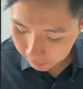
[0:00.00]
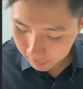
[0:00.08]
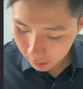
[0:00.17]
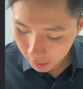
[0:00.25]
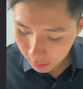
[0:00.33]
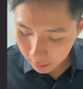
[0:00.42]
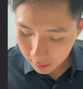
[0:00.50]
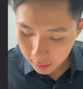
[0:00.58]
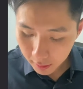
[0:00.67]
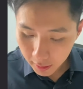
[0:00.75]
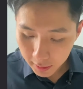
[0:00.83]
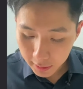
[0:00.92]
Okay.
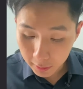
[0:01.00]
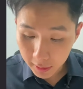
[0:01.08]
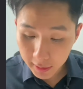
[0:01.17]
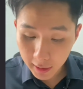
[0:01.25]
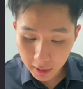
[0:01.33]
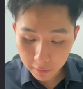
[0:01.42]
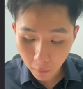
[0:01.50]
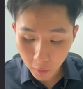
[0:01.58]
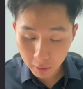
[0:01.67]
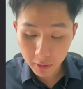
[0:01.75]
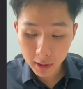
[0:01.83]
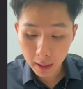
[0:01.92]
So these are the 4
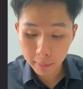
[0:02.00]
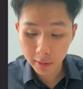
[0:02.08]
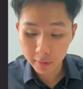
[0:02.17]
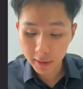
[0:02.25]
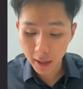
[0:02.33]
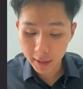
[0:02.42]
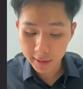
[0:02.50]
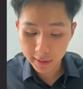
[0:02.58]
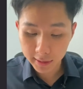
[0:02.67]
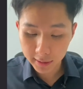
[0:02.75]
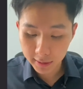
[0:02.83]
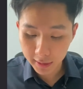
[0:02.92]
different types of test
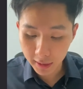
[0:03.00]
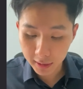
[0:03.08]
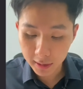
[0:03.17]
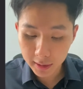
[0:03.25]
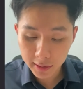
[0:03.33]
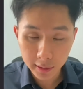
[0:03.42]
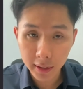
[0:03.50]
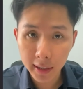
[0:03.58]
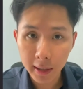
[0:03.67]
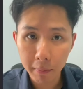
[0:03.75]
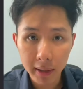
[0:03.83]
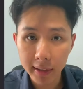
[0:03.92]
data. So these
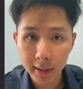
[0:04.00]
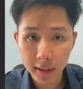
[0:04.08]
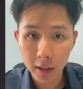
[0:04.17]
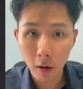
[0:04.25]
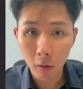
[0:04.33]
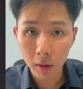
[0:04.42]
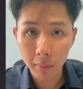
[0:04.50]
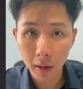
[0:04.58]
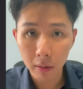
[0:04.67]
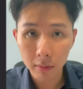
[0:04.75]
are basically all about